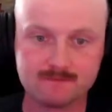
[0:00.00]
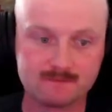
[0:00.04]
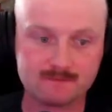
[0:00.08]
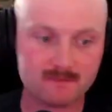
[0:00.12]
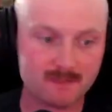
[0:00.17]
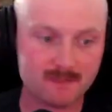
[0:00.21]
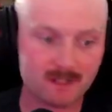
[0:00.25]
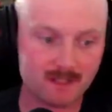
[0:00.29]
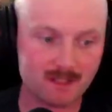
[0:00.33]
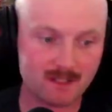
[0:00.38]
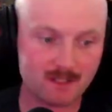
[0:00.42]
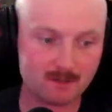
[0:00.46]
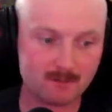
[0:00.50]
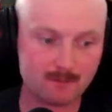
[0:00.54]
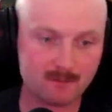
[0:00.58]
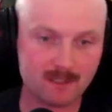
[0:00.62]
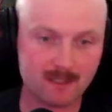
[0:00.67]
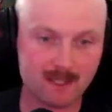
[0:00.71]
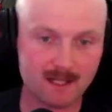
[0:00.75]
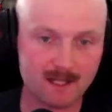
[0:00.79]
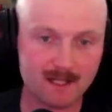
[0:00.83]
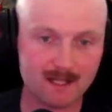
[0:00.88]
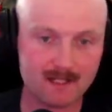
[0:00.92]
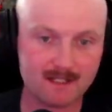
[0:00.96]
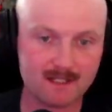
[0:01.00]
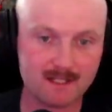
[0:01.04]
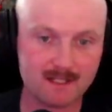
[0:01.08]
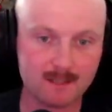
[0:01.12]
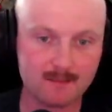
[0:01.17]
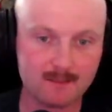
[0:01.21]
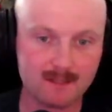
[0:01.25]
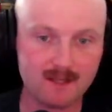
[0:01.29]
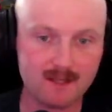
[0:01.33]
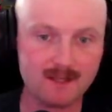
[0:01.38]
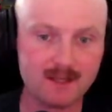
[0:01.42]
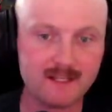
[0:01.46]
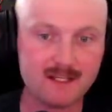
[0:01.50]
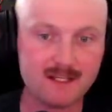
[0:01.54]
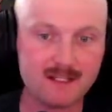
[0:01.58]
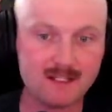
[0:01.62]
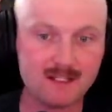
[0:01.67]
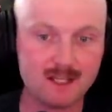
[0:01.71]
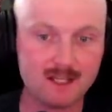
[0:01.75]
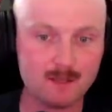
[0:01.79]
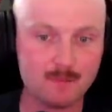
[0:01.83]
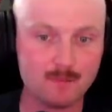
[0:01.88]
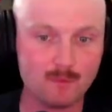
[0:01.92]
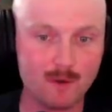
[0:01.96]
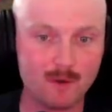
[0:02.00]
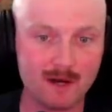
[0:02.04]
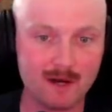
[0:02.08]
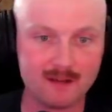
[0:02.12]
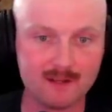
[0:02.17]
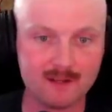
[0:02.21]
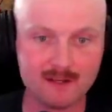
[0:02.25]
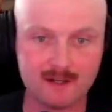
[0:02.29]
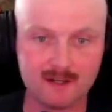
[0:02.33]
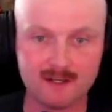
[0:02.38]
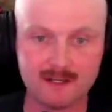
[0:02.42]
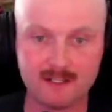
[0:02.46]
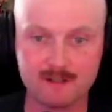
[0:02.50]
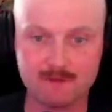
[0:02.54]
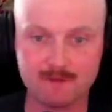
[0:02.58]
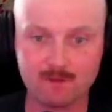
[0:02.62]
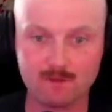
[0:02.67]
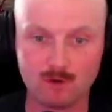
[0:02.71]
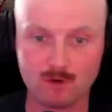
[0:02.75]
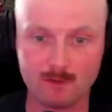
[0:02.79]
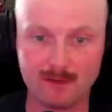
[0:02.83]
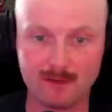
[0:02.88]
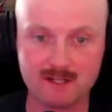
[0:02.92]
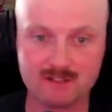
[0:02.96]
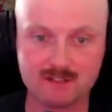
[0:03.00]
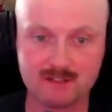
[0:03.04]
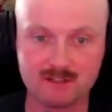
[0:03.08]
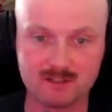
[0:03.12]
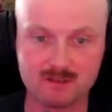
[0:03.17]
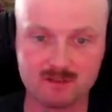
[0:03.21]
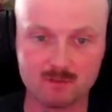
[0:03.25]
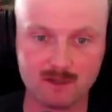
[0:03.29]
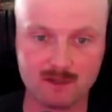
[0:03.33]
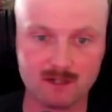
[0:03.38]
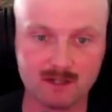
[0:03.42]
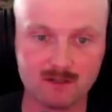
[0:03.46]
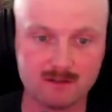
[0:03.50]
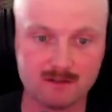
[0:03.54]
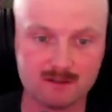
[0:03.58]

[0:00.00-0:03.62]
Get them lined up. They'll heal up while they're in formation as well.